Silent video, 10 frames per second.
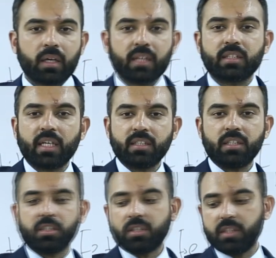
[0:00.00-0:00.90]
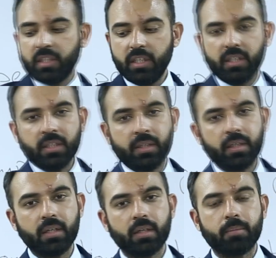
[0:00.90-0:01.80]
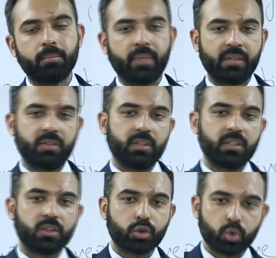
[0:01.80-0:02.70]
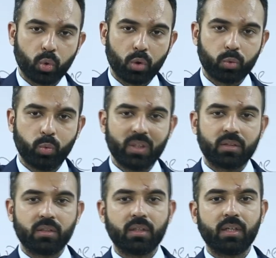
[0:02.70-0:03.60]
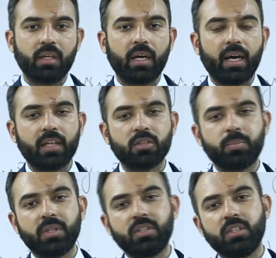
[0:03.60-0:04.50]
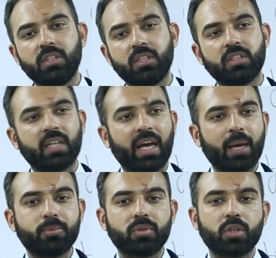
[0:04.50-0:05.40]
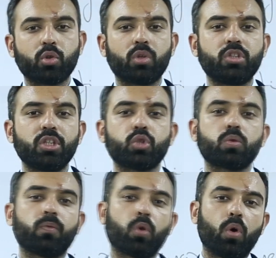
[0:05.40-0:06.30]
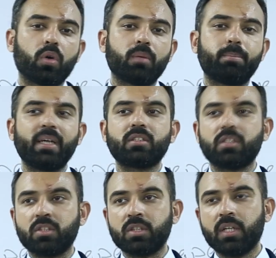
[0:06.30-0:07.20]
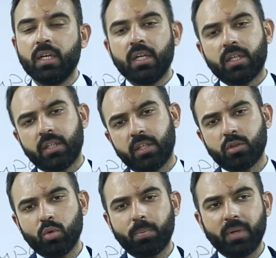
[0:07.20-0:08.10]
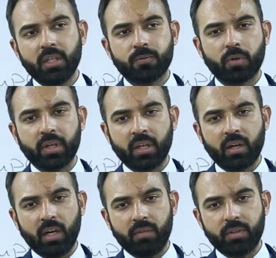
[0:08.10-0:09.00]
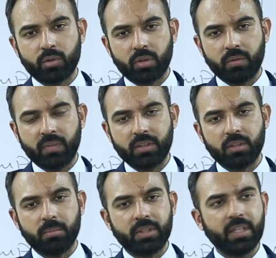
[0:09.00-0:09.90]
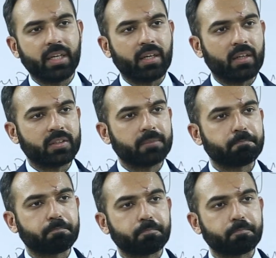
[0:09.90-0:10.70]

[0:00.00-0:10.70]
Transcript: Conciseness is the key. Brevity is the soul of wit. As précis is an abstract or a gist of a longer passage, there is no place for irrelevant or invented materials.